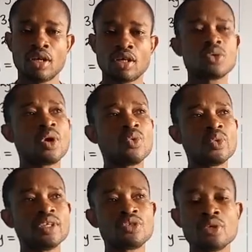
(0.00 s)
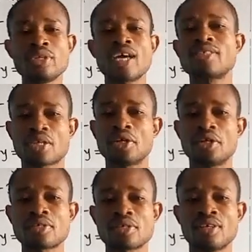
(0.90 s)
But what we do in that
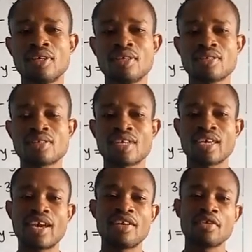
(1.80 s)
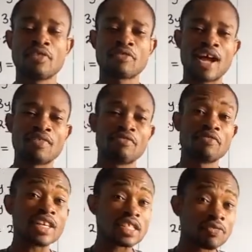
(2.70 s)
course is a kind of
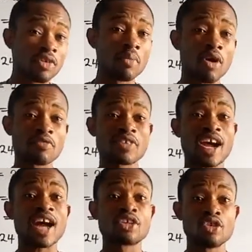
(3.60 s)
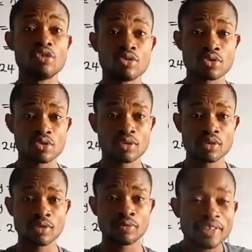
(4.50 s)
advanced form of calculus.
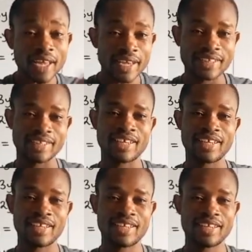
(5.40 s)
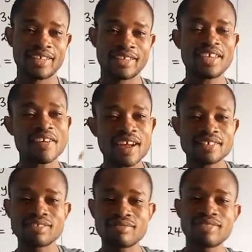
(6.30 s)
But then, there are
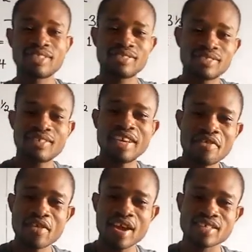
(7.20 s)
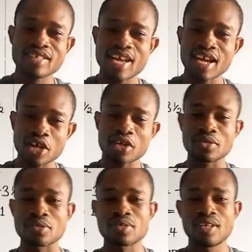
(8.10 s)
areas in that
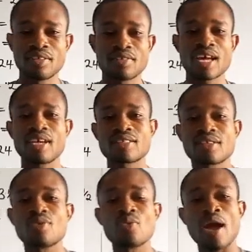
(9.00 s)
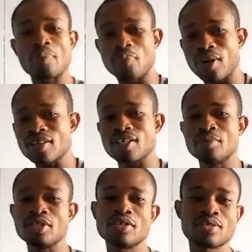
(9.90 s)
course that we apply
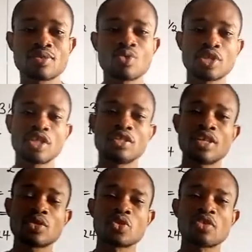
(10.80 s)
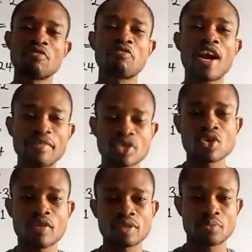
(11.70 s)
simultaneous equation in order to survive
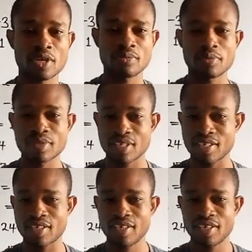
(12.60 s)
solving problems there.